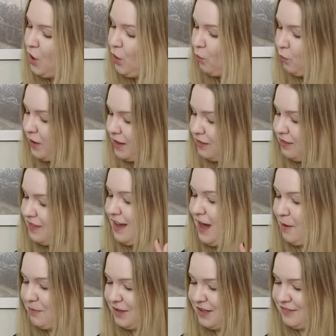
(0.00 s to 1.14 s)
with the
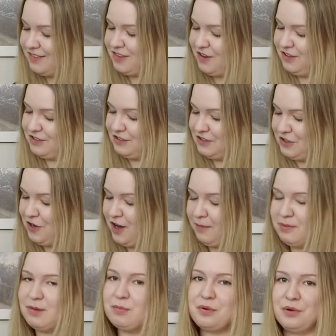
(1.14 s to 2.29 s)
Emma Gibbons Content and
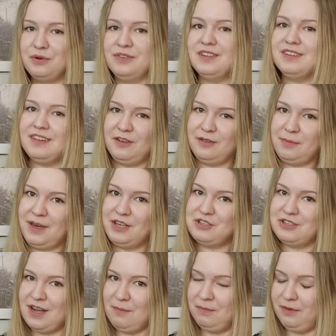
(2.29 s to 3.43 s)
Copy Proven Sales
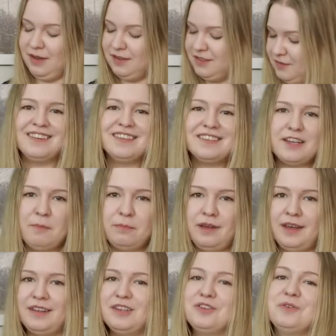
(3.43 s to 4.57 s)
Page template. This
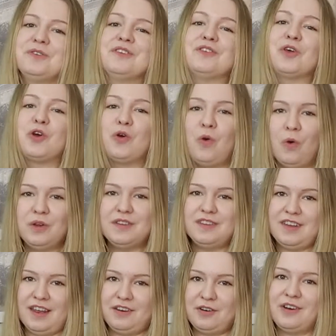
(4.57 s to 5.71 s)
template uses the gold
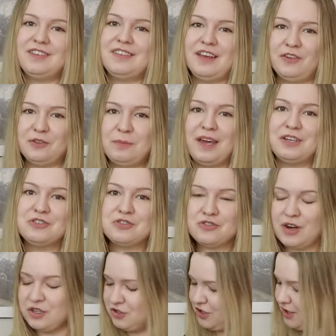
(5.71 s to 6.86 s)
standard sales page
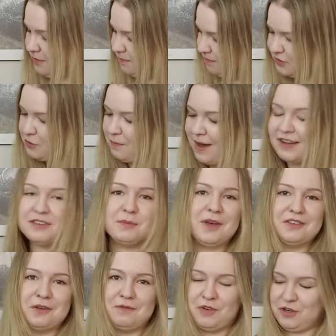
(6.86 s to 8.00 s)
structure to
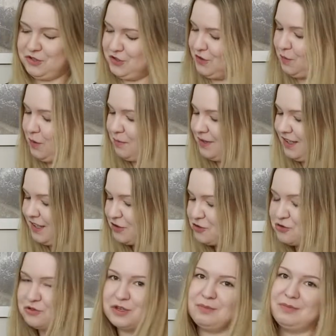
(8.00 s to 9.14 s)
maximize conversions while being
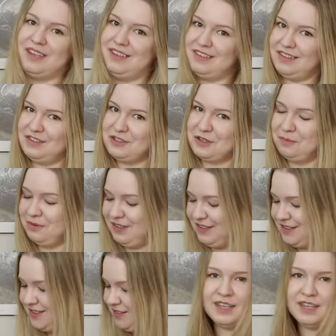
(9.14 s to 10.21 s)
extremely easy to complete.